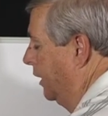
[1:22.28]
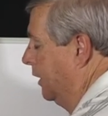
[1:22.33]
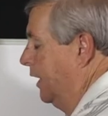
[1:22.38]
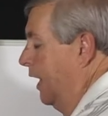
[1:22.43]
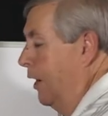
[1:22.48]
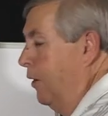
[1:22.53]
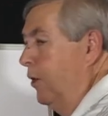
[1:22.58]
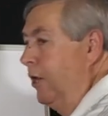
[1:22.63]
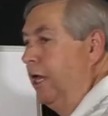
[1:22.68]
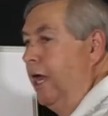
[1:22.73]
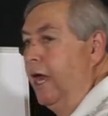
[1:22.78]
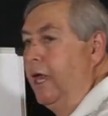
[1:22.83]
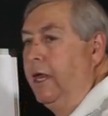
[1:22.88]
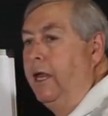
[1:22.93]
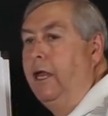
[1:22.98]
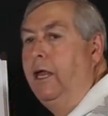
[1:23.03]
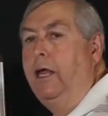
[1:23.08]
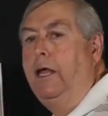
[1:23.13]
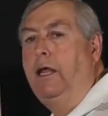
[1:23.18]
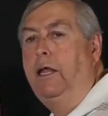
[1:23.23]
Now
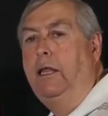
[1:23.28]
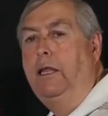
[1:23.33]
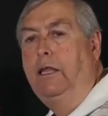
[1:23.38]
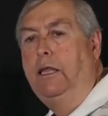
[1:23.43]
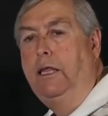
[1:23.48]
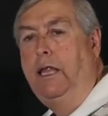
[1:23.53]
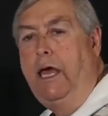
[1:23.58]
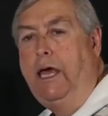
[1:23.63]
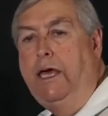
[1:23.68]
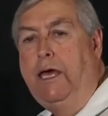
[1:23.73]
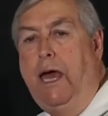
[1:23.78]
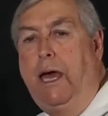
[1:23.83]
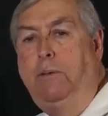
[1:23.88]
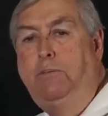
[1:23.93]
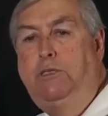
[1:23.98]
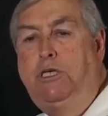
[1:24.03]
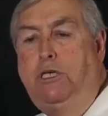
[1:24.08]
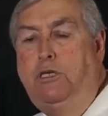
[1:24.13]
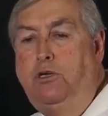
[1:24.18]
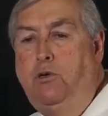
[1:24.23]
again, late
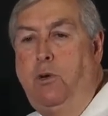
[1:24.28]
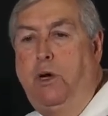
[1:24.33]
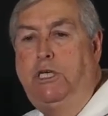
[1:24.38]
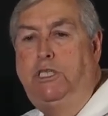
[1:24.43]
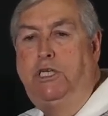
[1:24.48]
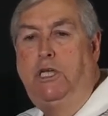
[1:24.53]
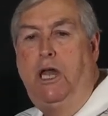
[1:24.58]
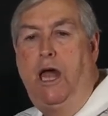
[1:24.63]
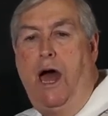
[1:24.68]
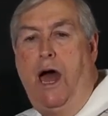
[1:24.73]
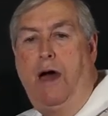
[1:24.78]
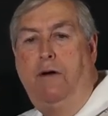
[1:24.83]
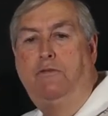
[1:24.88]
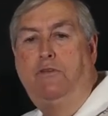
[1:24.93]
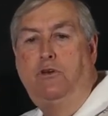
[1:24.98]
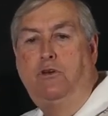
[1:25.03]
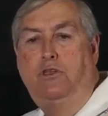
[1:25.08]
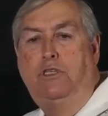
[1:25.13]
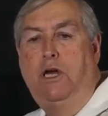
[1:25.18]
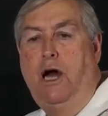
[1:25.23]
game situation
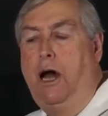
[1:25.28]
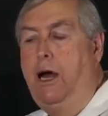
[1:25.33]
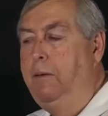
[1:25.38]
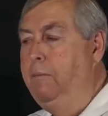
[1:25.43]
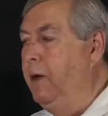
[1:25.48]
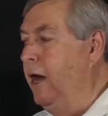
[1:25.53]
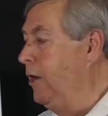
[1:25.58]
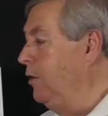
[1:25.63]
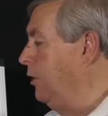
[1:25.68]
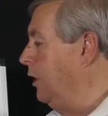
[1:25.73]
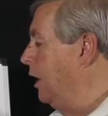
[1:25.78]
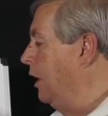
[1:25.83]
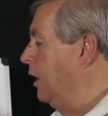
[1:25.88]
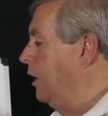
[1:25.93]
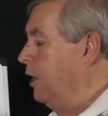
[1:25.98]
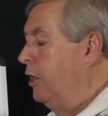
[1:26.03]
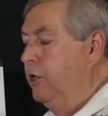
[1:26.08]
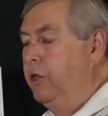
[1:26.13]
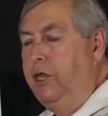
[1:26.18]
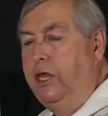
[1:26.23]
after timeout.
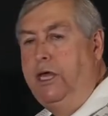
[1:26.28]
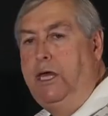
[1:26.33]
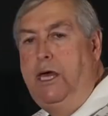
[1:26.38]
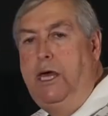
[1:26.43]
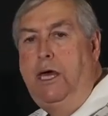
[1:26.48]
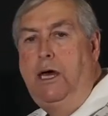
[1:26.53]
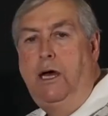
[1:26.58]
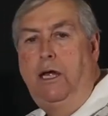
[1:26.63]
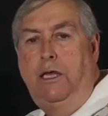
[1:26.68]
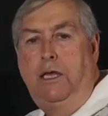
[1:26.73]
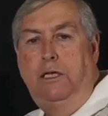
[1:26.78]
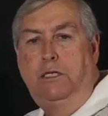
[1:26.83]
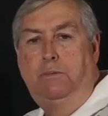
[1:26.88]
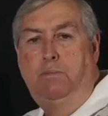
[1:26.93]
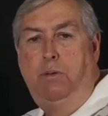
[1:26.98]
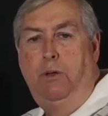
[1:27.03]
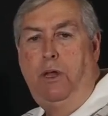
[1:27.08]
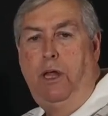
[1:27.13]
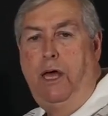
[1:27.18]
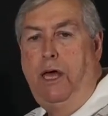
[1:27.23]
The key on this
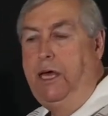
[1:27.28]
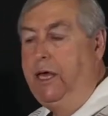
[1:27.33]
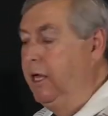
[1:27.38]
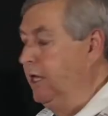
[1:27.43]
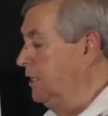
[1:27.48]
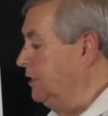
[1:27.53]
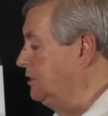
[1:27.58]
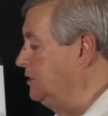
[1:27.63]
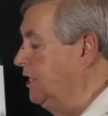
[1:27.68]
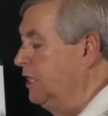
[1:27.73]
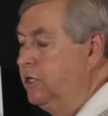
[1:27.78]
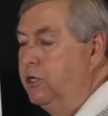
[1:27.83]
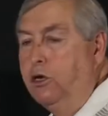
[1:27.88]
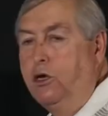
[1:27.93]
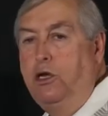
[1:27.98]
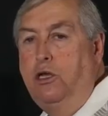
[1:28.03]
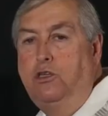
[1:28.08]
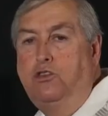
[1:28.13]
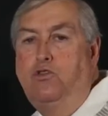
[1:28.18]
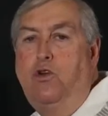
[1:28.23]
play is that they're
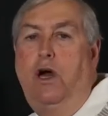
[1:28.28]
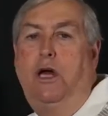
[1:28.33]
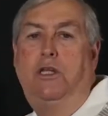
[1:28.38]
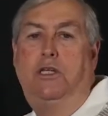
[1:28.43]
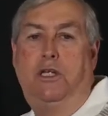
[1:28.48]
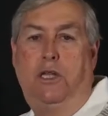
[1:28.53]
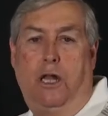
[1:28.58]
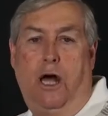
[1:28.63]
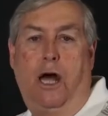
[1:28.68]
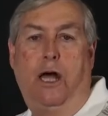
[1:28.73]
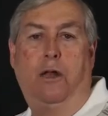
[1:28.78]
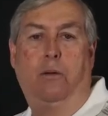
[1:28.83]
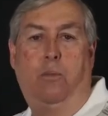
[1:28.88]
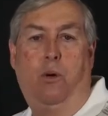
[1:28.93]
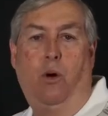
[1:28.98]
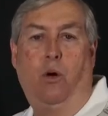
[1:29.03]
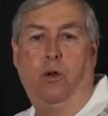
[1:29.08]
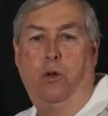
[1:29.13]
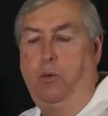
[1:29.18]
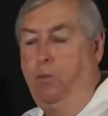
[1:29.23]
going to try to deny the
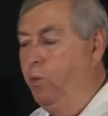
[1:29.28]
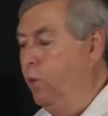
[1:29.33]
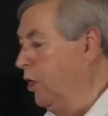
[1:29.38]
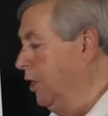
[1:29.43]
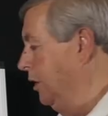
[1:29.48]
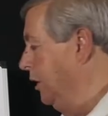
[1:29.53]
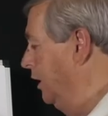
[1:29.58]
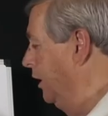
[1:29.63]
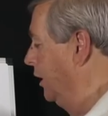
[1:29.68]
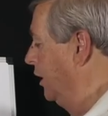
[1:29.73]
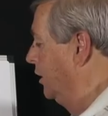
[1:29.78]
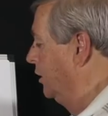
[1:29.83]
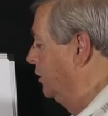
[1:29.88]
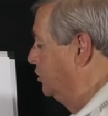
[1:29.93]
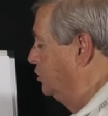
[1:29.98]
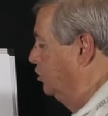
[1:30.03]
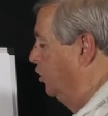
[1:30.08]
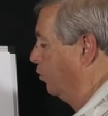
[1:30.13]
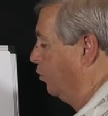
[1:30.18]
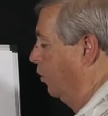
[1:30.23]
ball to one.
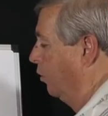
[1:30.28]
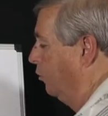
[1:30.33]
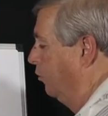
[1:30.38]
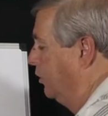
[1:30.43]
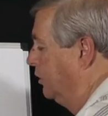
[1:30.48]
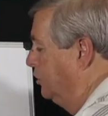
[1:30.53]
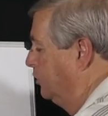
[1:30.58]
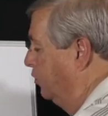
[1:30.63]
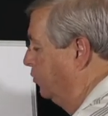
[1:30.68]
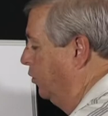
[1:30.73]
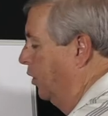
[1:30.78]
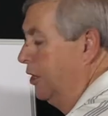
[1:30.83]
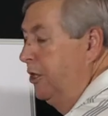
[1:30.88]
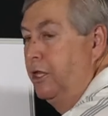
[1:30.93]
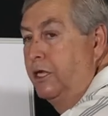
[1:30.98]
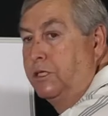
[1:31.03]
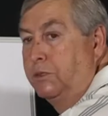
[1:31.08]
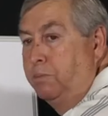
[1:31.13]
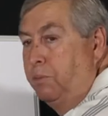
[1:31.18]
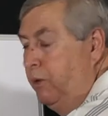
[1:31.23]
So what we do on
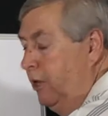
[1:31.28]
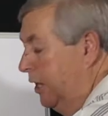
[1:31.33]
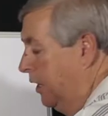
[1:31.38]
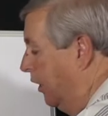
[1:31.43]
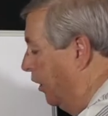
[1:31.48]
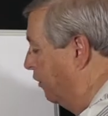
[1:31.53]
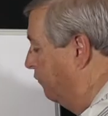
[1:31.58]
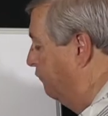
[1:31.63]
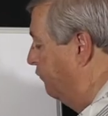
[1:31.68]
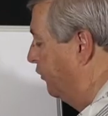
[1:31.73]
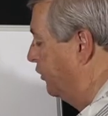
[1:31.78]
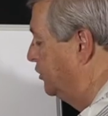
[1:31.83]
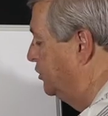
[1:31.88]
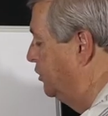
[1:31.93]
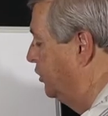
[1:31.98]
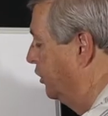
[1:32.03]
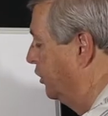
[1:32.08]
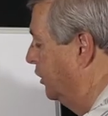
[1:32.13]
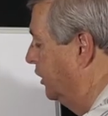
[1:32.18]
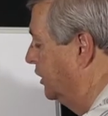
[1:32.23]
this play, our
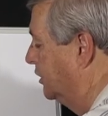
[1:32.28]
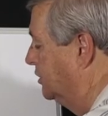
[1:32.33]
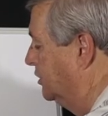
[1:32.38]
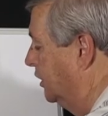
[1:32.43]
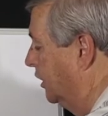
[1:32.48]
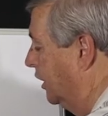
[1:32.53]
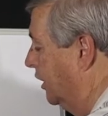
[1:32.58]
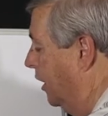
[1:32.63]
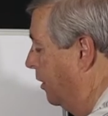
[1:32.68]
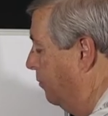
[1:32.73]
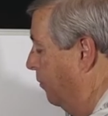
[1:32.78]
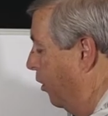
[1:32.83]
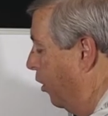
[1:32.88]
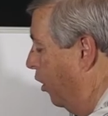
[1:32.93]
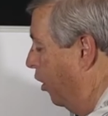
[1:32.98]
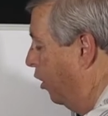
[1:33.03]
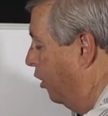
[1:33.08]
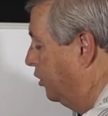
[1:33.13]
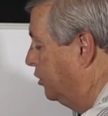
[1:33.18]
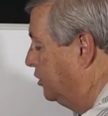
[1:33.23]
first look is to come
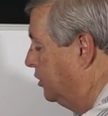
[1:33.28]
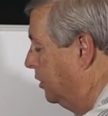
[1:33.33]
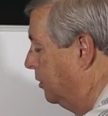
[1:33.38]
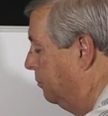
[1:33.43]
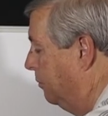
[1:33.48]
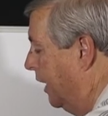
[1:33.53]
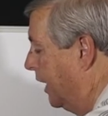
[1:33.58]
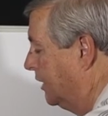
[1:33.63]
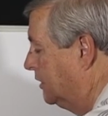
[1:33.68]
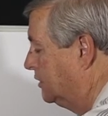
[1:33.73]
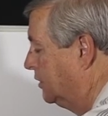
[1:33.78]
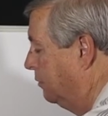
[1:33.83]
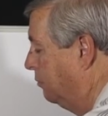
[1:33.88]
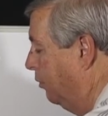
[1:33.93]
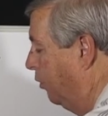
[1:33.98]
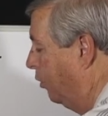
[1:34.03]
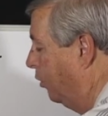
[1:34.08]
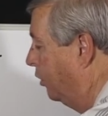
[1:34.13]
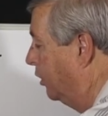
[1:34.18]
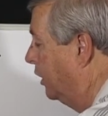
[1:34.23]
hard to the
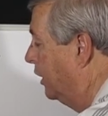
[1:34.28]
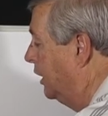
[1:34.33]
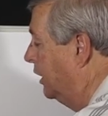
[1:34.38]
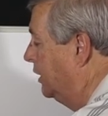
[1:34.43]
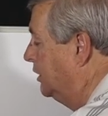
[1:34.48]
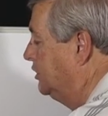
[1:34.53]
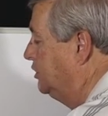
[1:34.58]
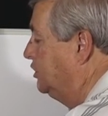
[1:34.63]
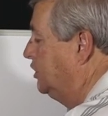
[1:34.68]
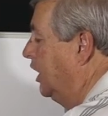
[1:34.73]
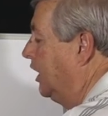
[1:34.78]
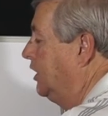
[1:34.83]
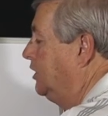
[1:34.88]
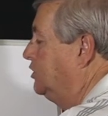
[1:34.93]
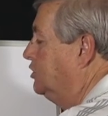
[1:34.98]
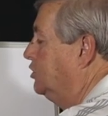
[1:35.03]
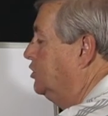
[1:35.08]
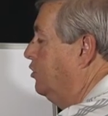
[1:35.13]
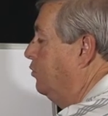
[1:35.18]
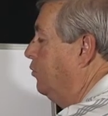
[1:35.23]
basketball,
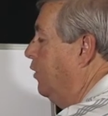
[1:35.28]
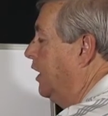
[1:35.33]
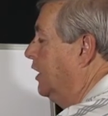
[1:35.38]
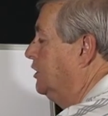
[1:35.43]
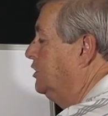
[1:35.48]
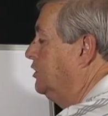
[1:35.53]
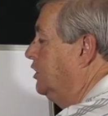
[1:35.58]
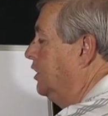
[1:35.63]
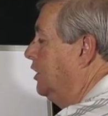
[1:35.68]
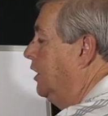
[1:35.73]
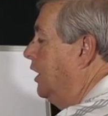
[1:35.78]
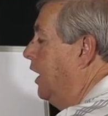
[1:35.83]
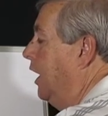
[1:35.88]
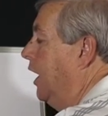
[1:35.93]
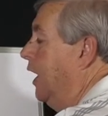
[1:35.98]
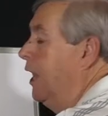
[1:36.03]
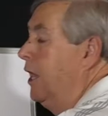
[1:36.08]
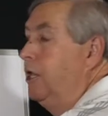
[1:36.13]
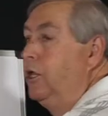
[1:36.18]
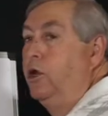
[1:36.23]
change direction,
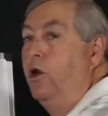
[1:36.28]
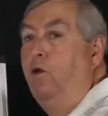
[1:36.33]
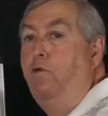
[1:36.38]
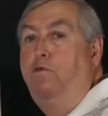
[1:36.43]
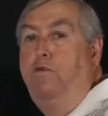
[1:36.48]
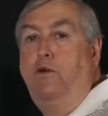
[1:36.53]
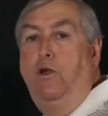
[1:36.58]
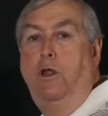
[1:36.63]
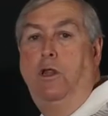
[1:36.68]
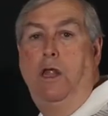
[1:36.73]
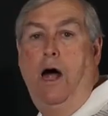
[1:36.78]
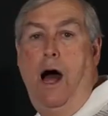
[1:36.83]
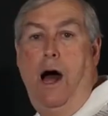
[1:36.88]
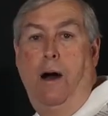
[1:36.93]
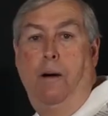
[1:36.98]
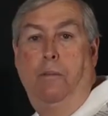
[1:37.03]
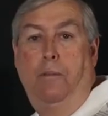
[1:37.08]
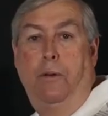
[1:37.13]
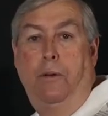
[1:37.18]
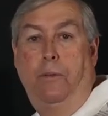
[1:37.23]
and go for a
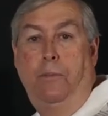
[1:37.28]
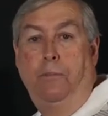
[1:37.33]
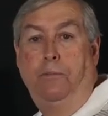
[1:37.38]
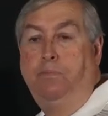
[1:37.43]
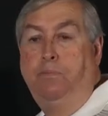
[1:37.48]
lob.